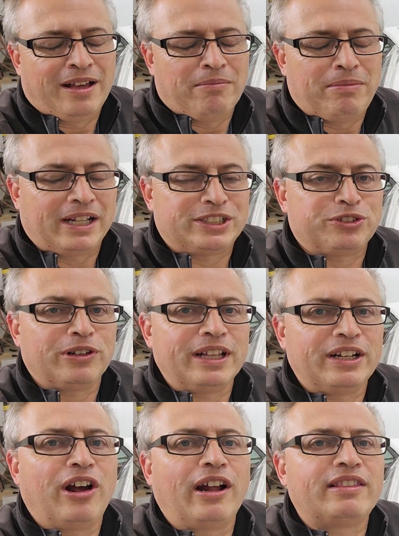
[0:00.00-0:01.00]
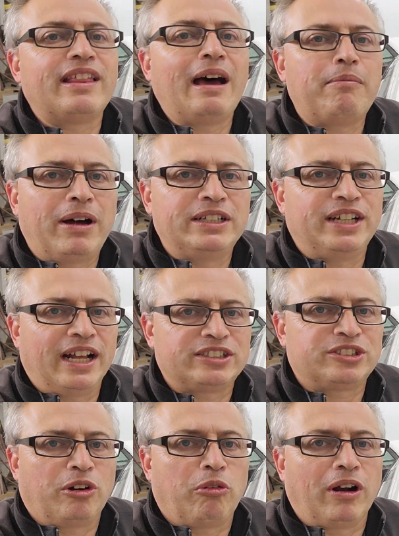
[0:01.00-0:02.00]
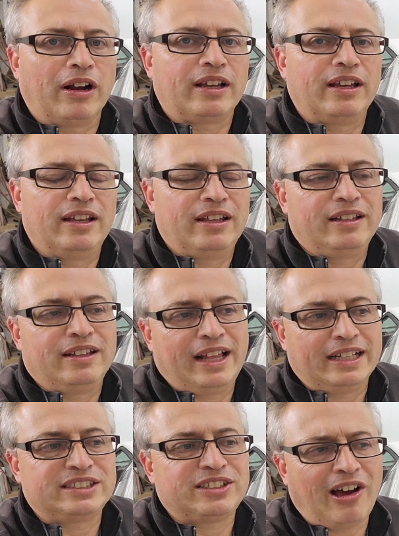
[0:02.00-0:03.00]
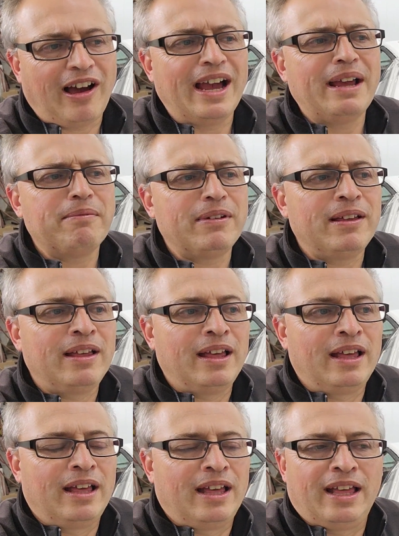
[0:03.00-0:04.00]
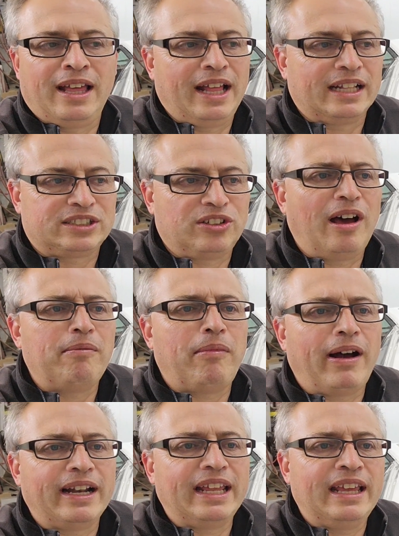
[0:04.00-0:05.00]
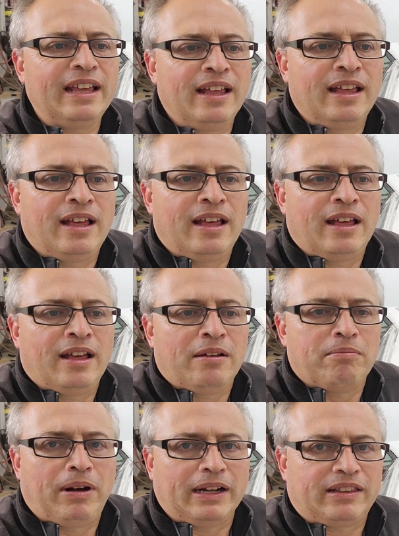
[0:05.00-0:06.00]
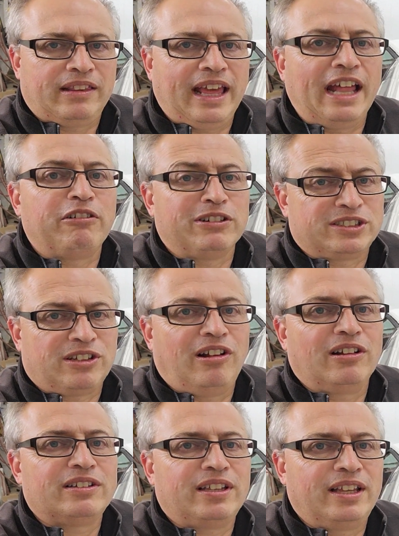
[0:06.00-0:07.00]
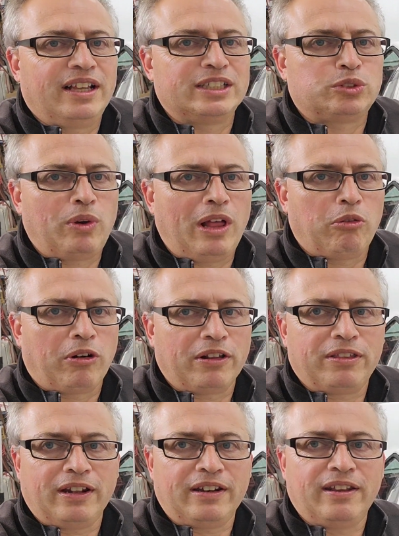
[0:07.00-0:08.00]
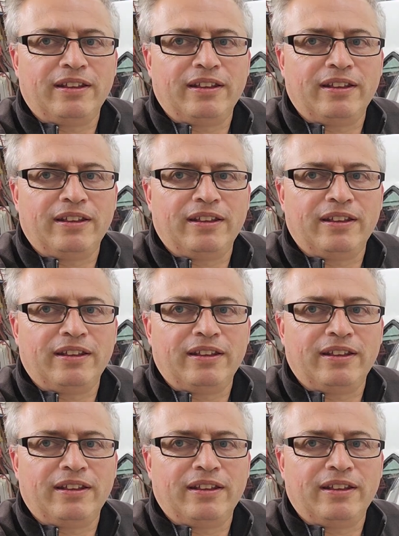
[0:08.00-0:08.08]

But it's really not that much extra work. It's time, it's not money, but the end result is well worth it.